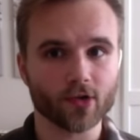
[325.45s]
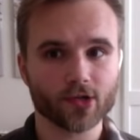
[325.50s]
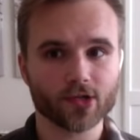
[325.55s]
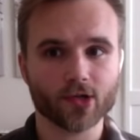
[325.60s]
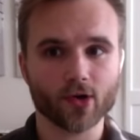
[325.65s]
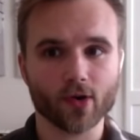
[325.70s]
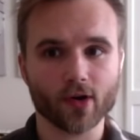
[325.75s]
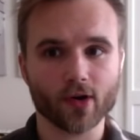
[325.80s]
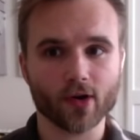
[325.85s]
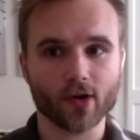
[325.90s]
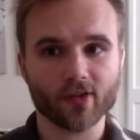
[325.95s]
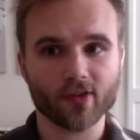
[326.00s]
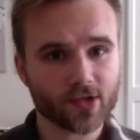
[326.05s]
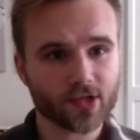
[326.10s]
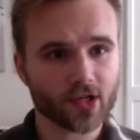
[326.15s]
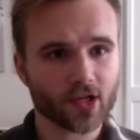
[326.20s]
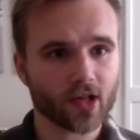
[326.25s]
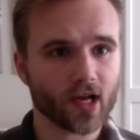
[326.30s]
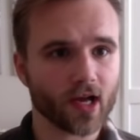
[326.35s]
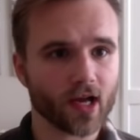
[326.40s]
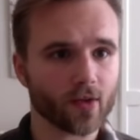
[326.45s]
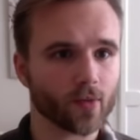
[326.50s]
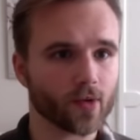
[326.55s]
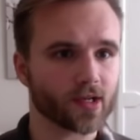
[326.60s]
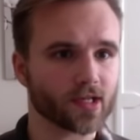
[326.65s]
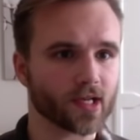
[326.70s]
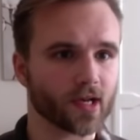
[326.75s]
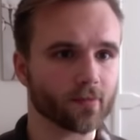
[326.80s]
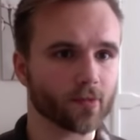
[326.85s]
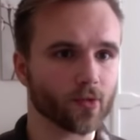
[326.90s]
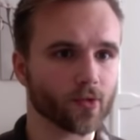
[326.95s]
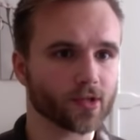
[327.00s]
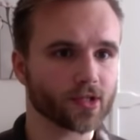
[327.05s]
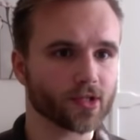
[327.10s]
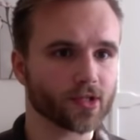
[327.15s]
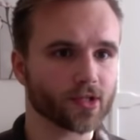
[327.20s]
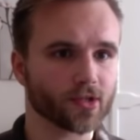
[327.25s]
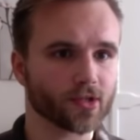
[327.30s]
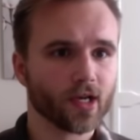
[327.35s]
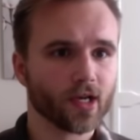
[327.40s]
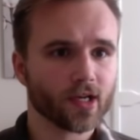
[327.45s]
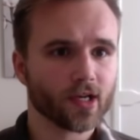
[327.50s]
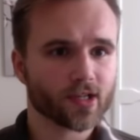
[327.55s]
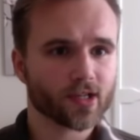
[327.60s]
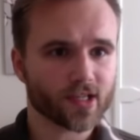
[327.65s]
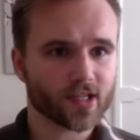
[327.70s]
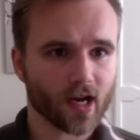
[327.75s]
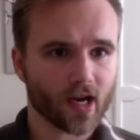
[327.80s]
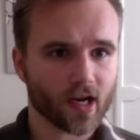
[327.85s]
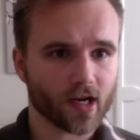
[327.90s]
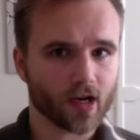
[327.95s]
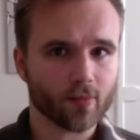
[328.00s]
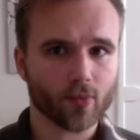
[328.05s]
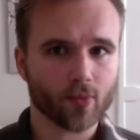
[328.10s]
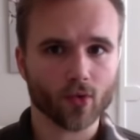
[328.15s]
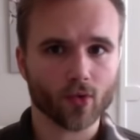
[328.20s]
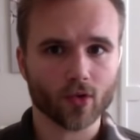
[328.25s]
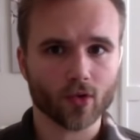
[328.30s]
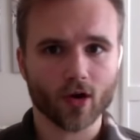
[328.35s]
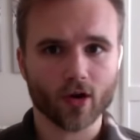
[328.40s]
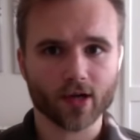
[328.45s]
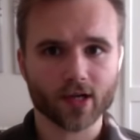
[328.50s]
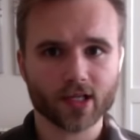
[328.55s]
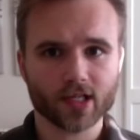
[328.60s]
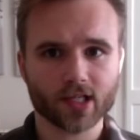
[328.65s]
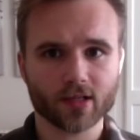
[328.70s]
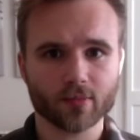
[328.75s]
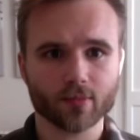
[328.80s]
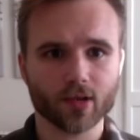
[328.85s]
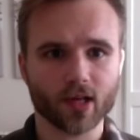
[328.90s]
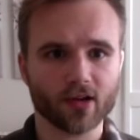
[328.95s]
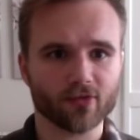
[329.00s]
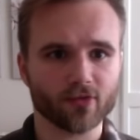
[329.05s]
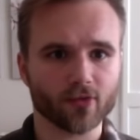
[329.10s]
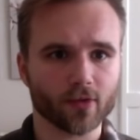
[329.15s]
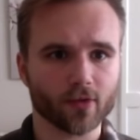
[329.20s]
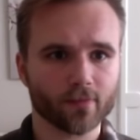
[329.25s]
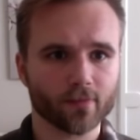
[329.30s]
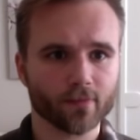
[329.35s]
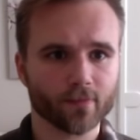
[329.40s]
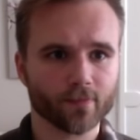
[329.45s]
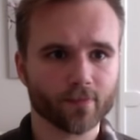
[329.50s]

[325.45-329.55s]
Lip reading: So if I'm using Cloudways, I'm going to sign up or log into the platform,